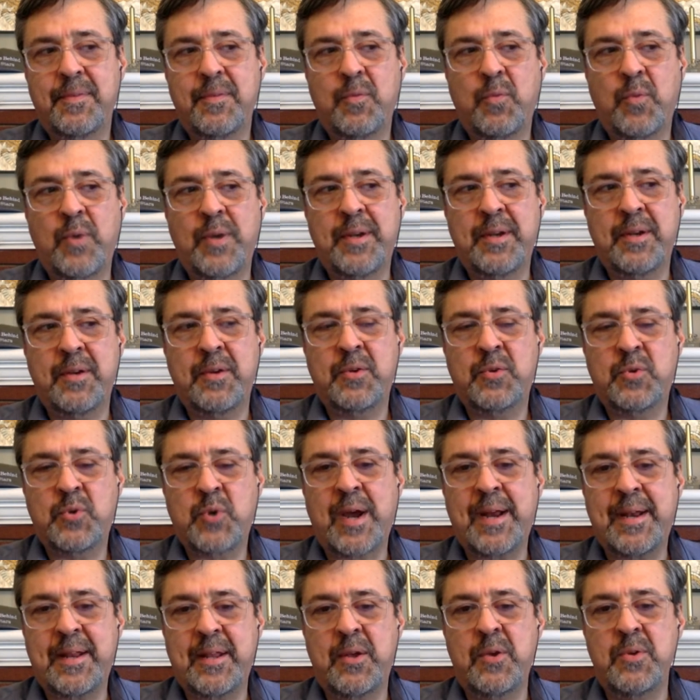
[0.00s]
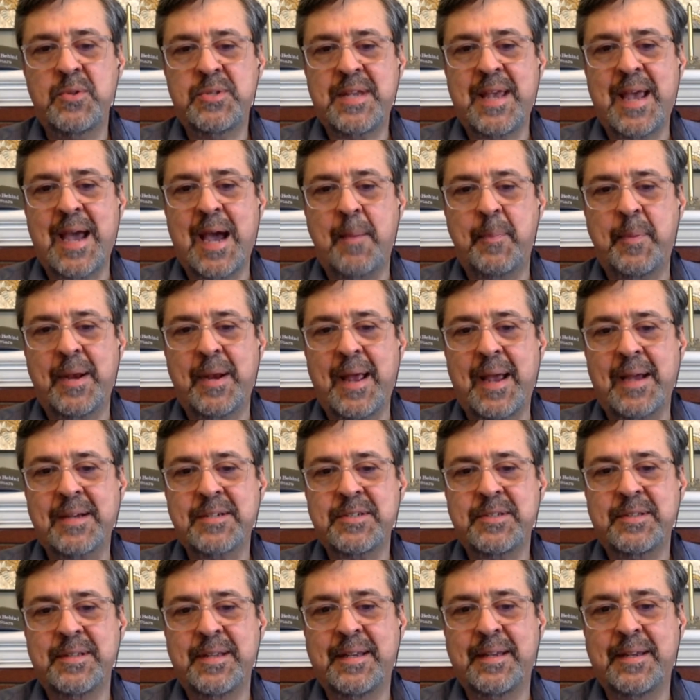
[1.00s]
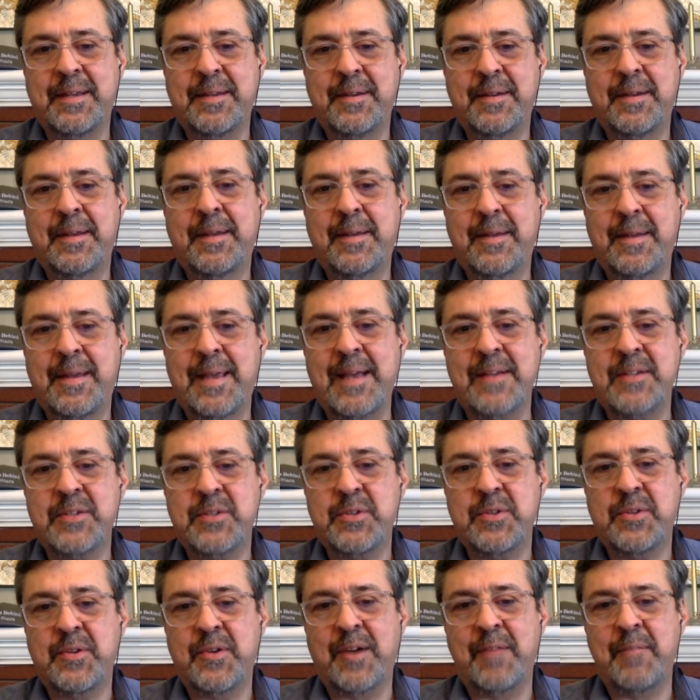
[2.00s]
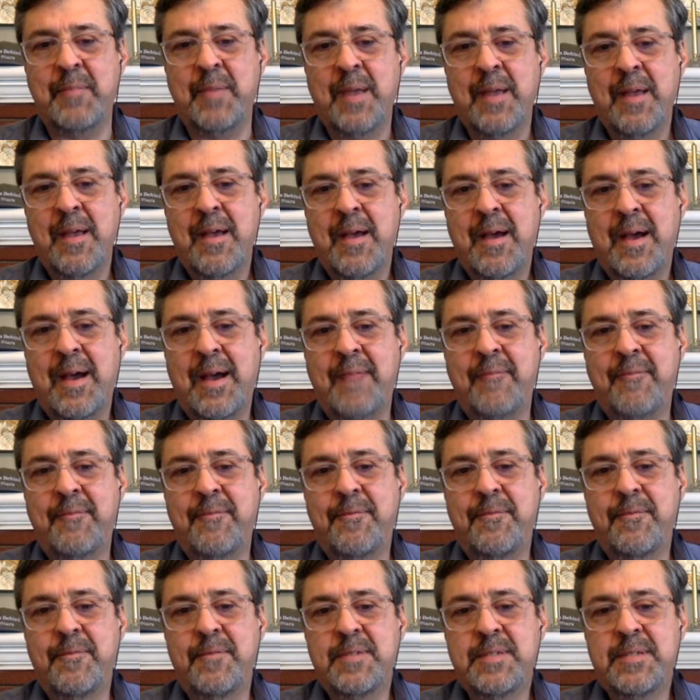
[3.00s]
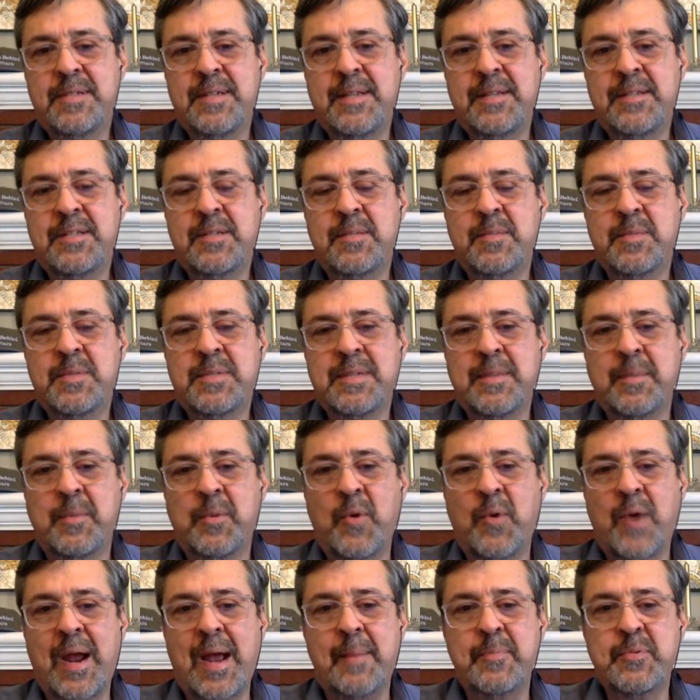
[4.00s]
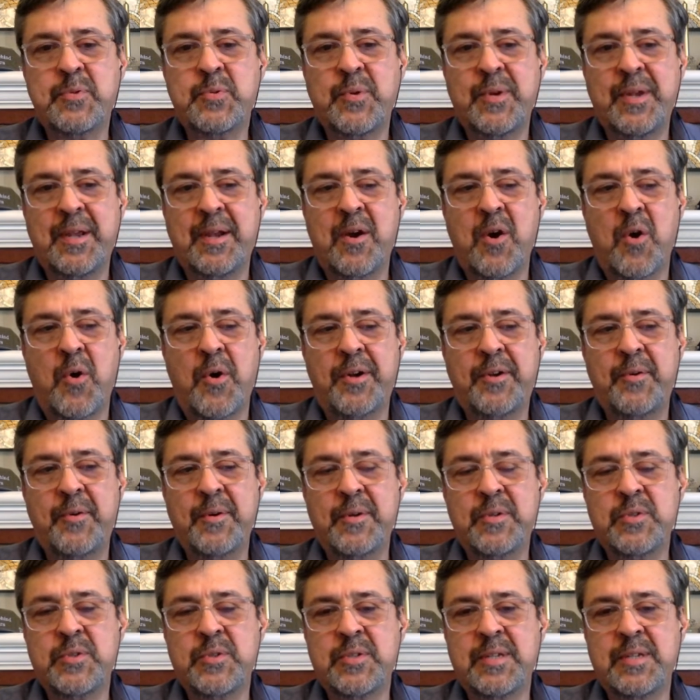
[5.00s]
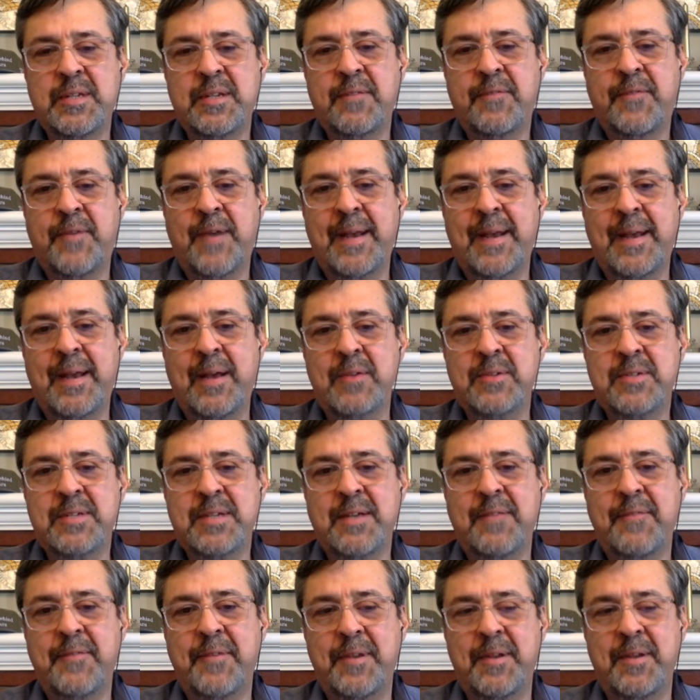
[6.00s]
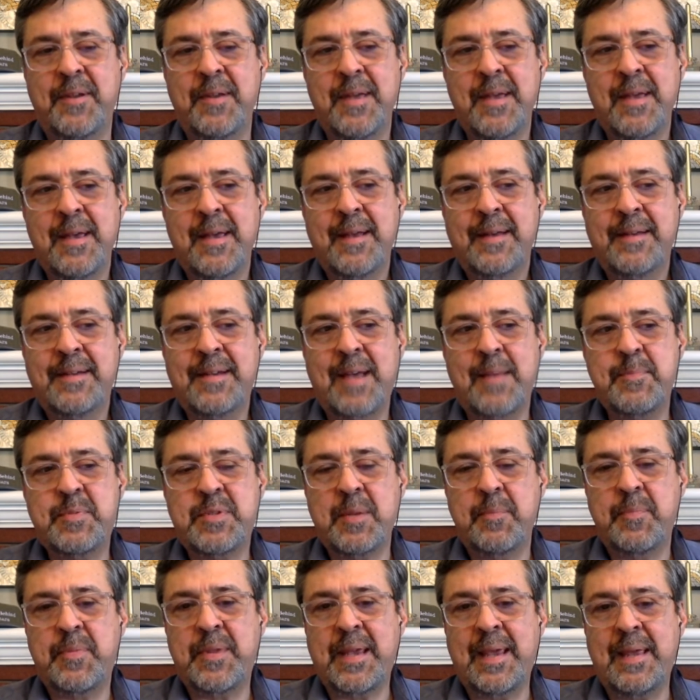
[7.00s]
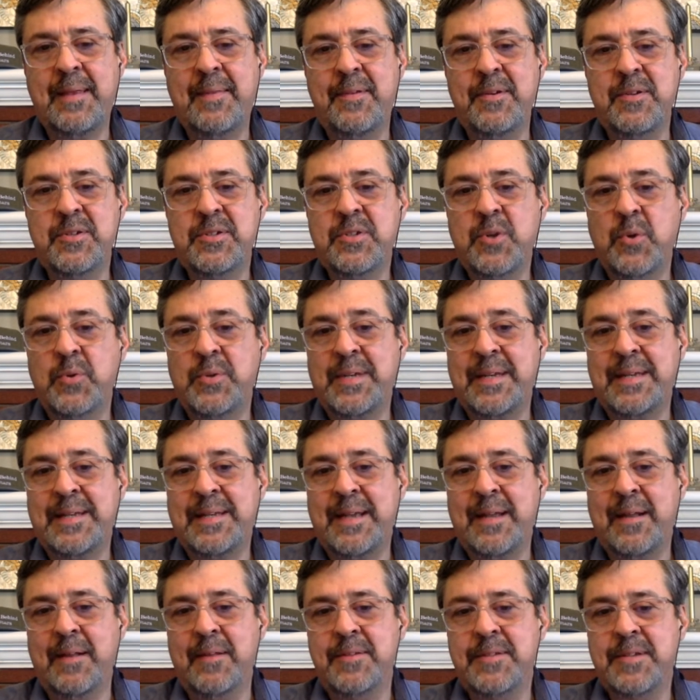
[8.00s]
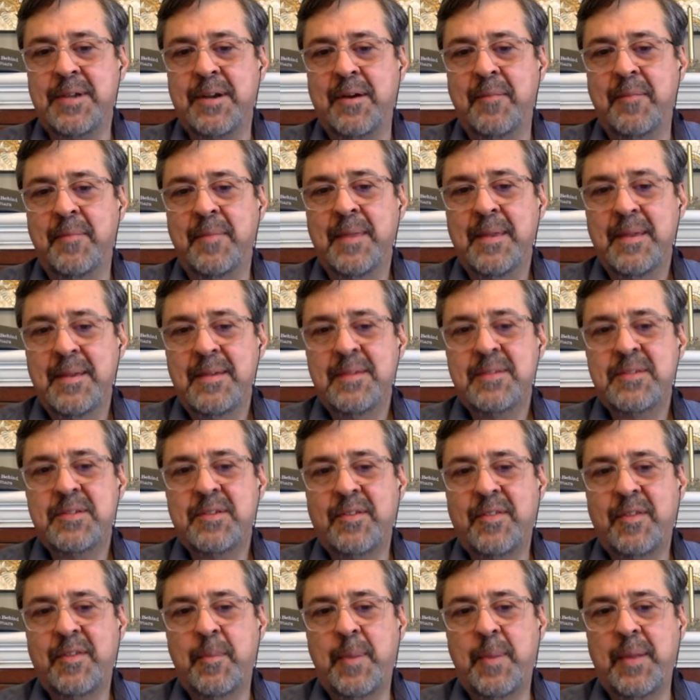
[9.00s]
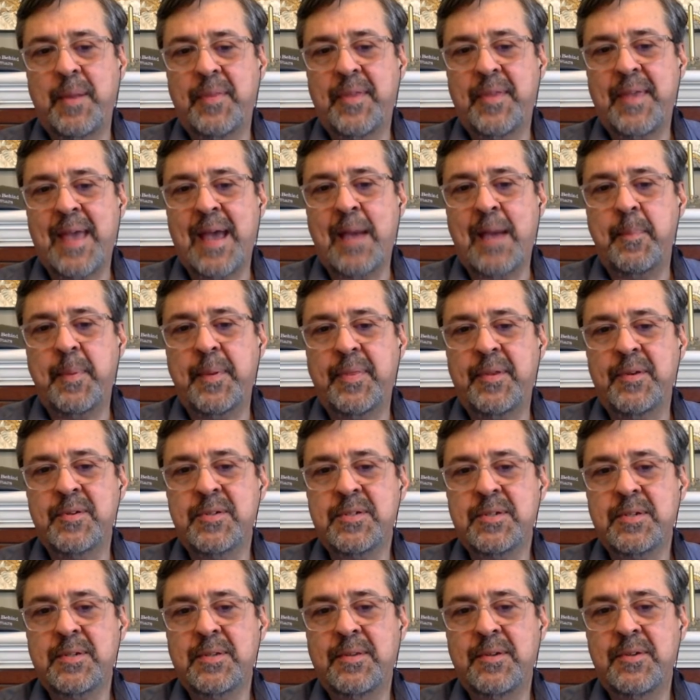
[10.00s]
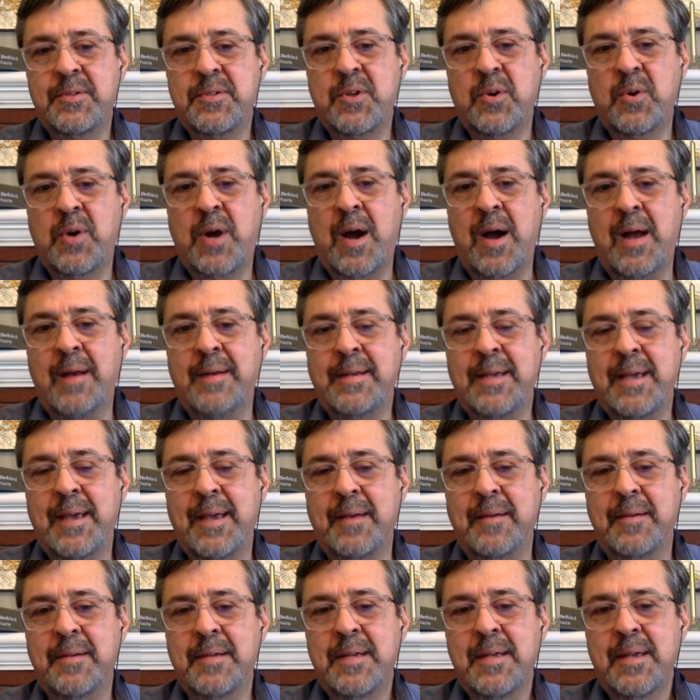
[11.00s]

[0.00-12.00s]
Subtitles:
when you try to use the app, it actually gets you there. I've seen some similar apps where you go and you're interested to find out stuff and you type something in, there's no details there. So they built the app, but there's no content.